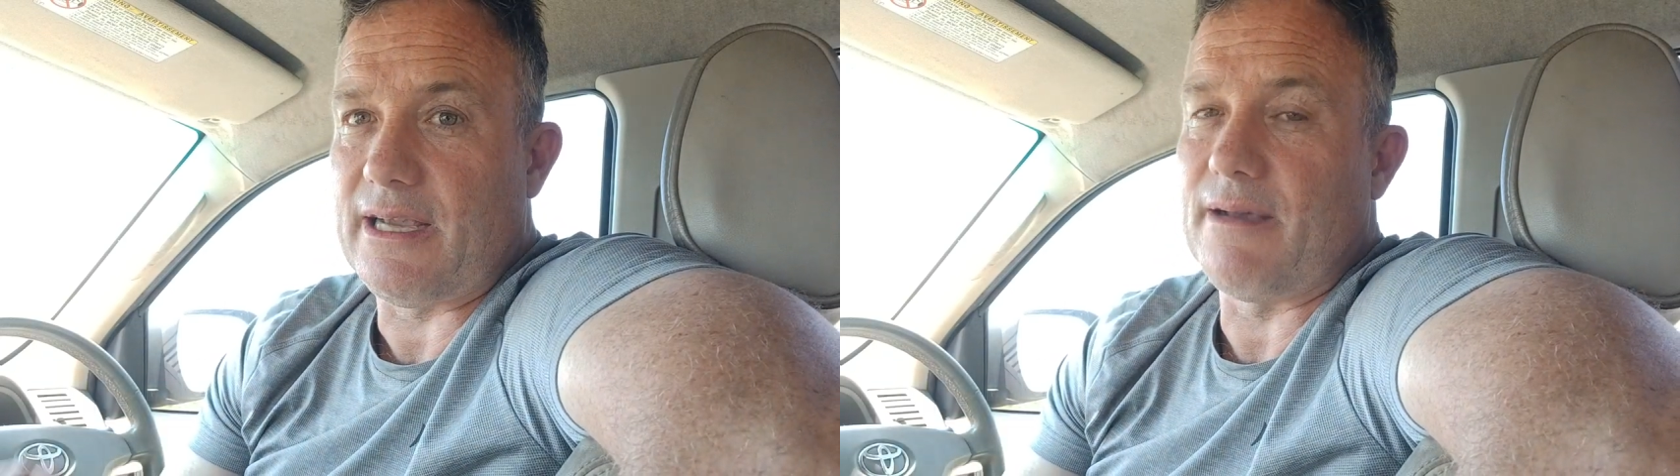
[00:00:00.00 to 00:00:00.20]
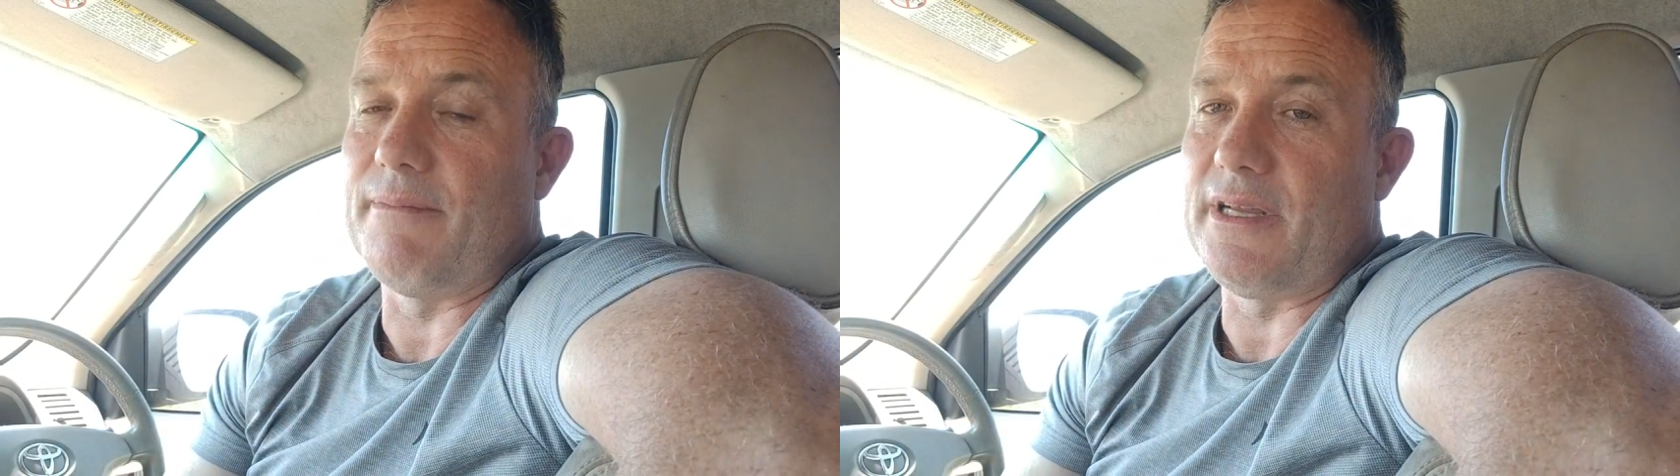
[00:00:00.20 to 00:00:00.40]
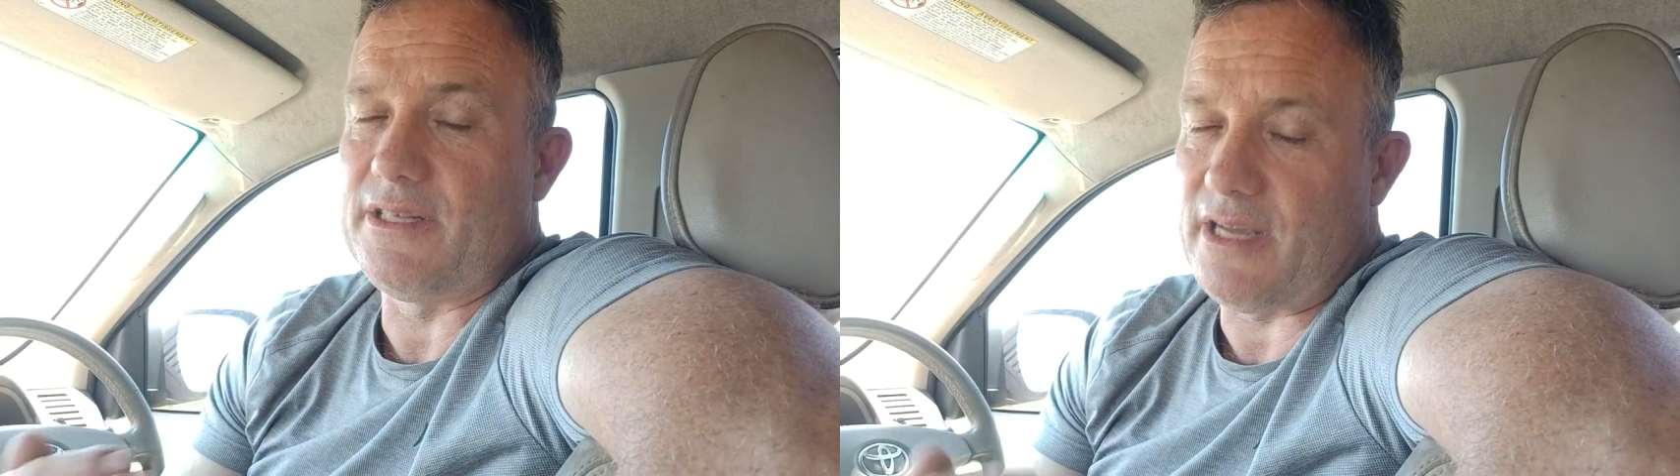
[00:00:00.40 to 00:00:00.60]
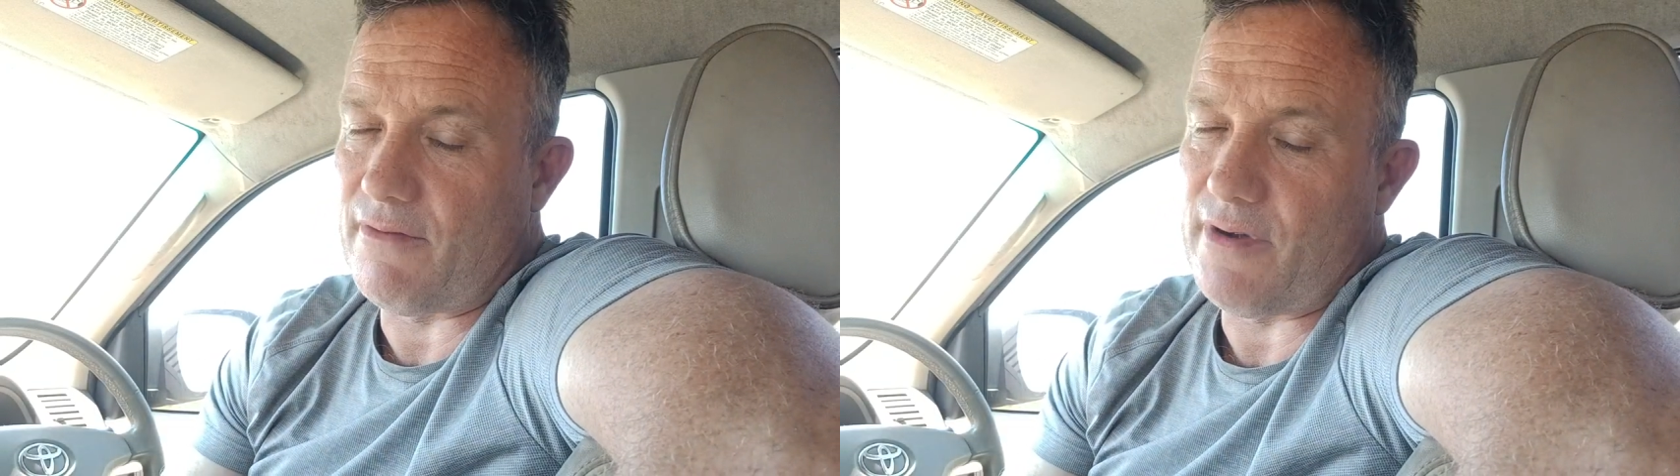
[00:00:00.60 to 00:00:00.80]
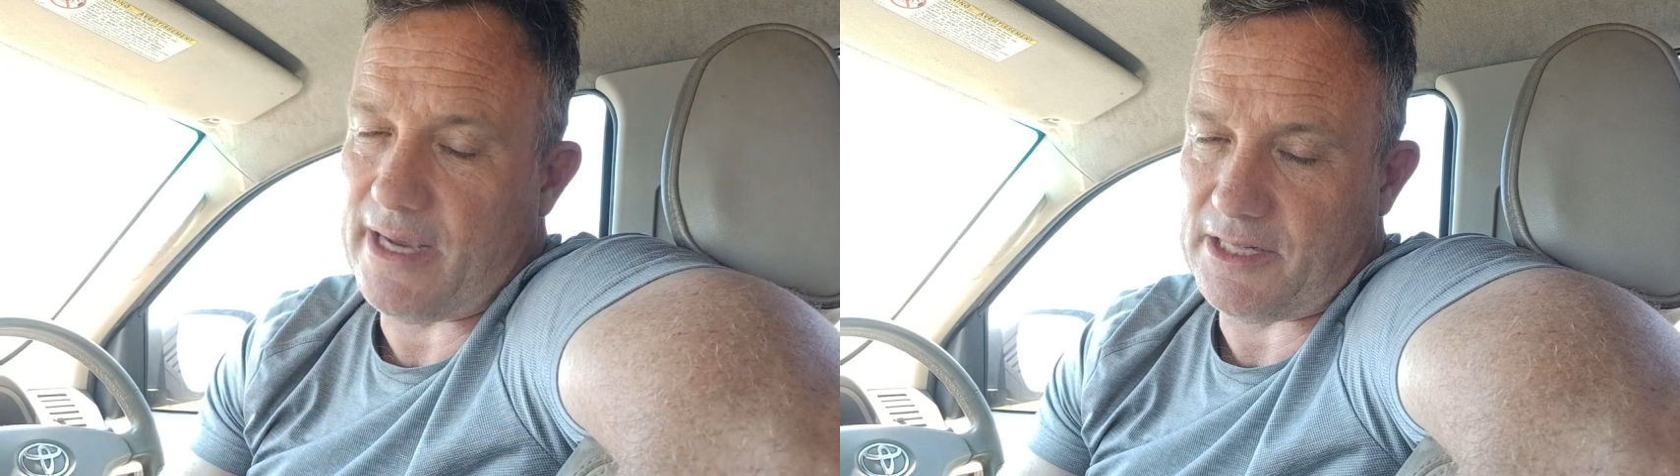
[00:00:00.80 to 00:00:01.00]
come into
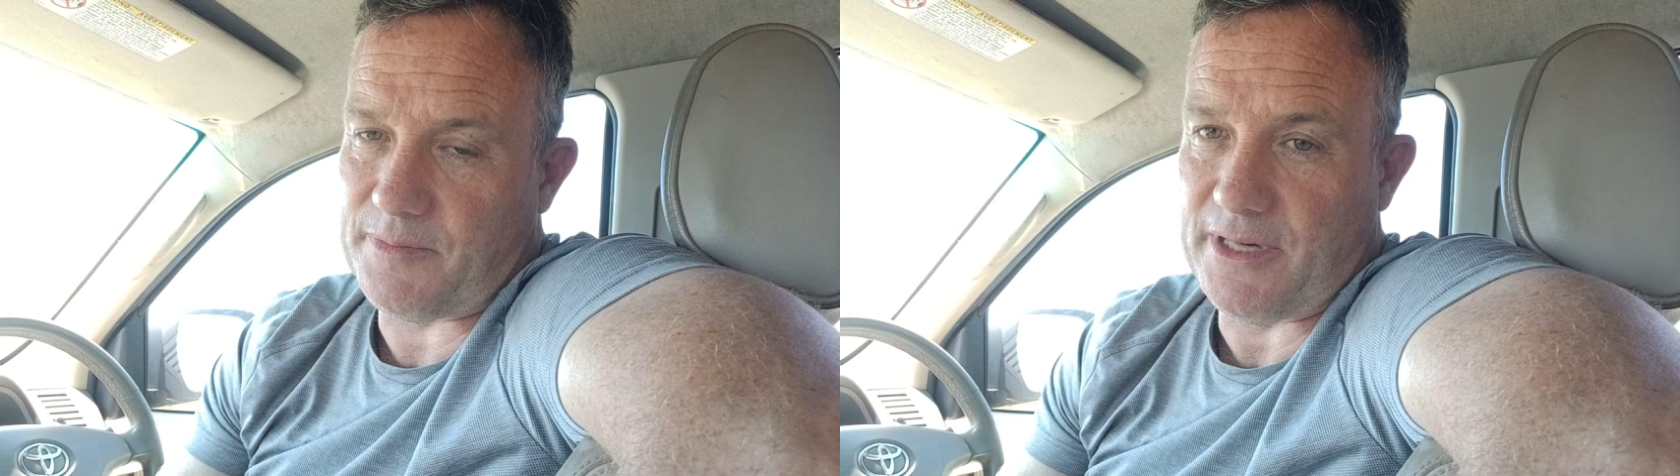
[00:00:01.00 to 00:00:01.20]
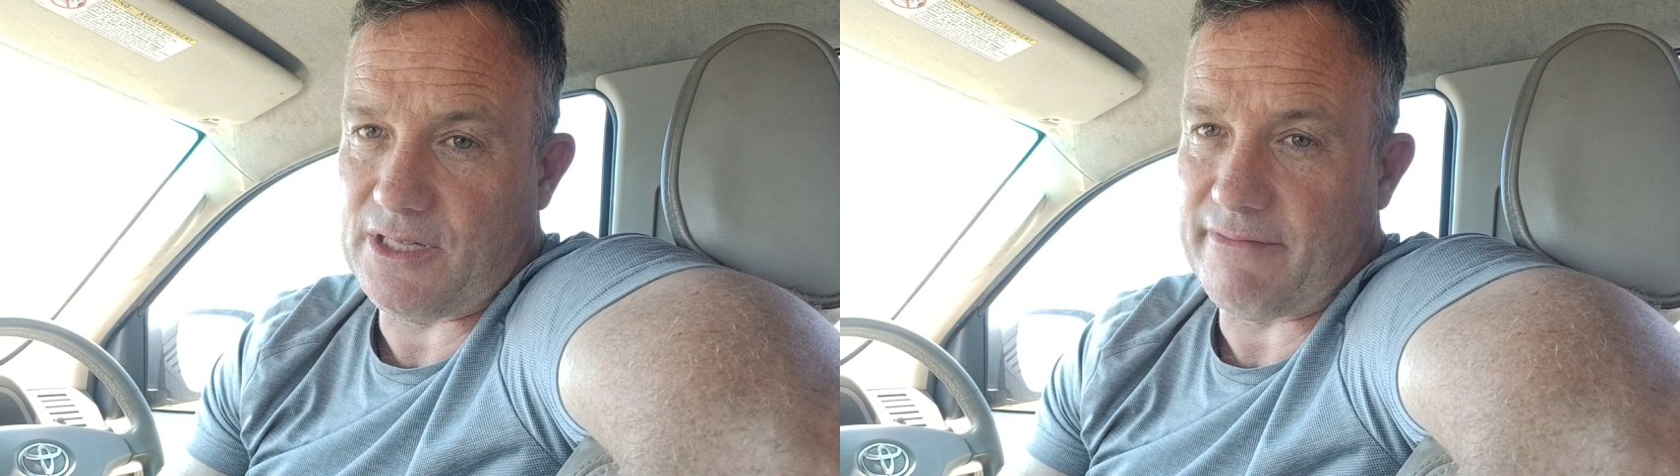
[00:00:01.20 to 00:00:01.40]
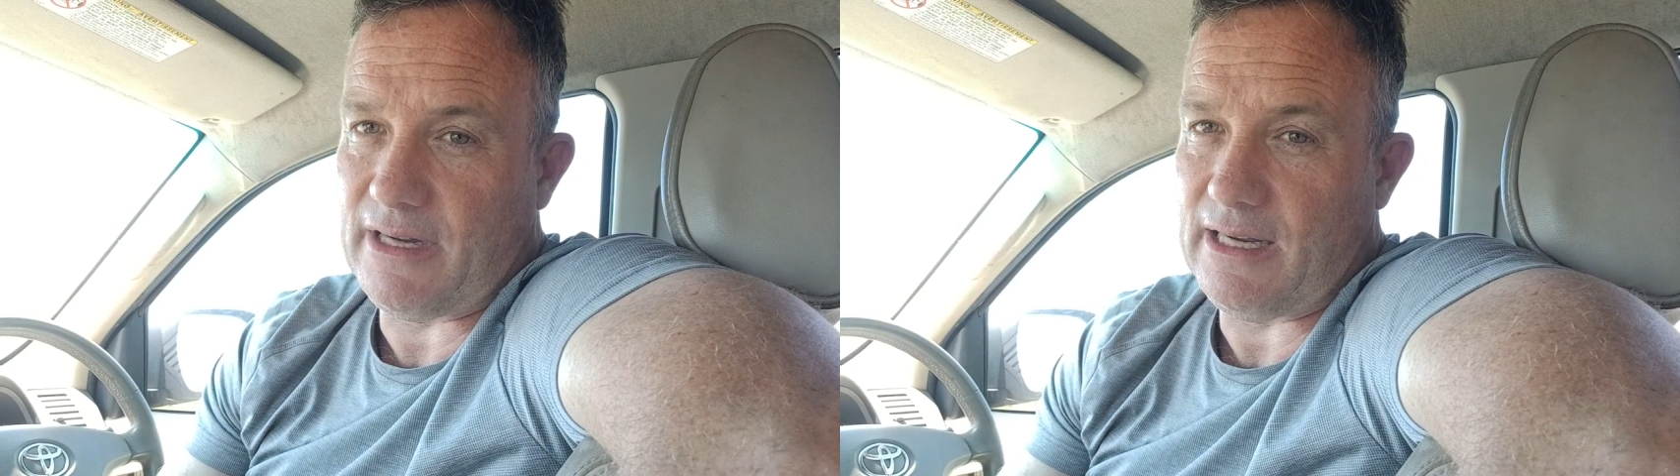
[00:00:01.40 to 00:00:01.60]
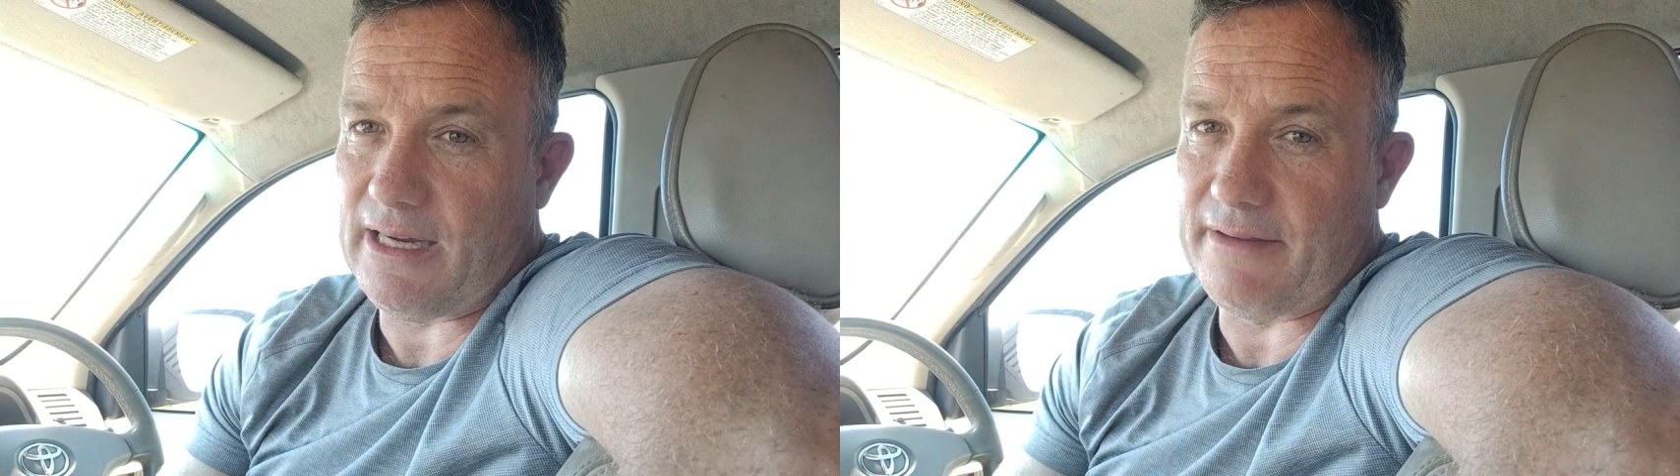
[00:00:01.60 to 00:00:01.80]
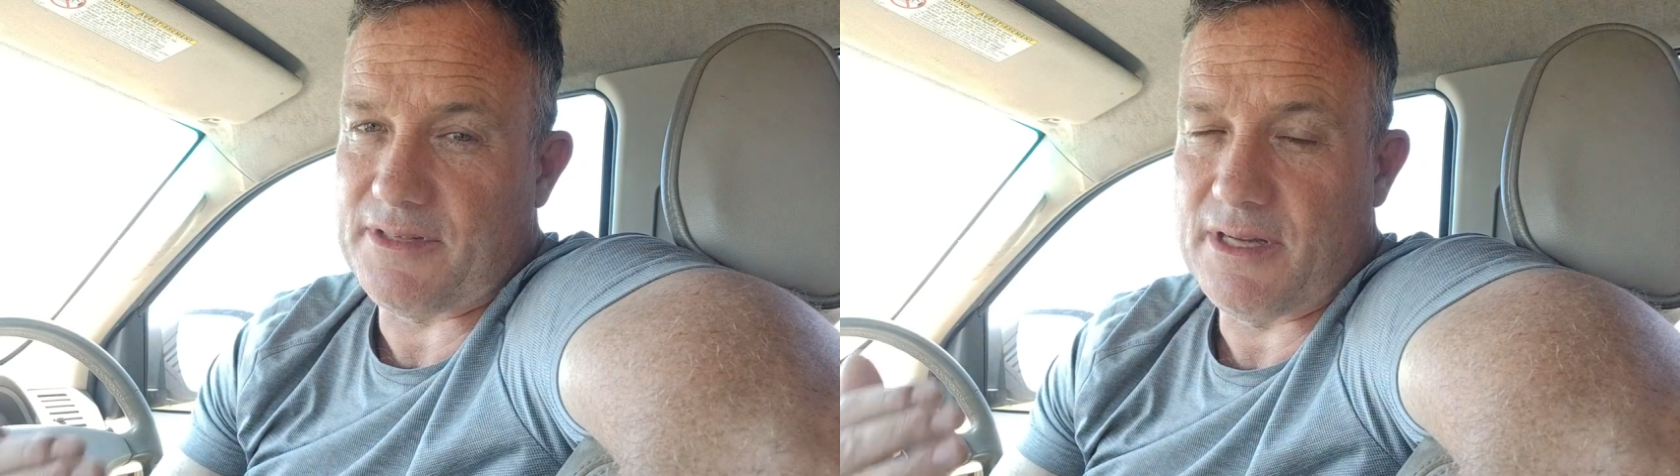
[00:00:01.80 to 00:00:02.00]
every aspect of our
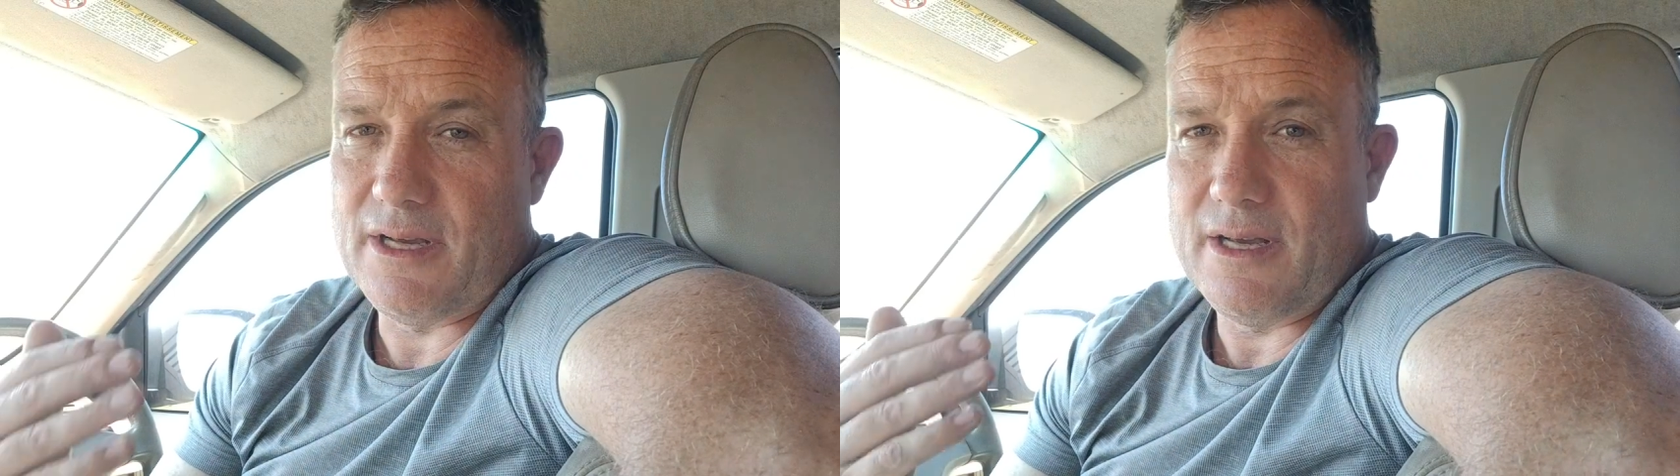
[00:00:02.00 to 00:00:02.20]
lives.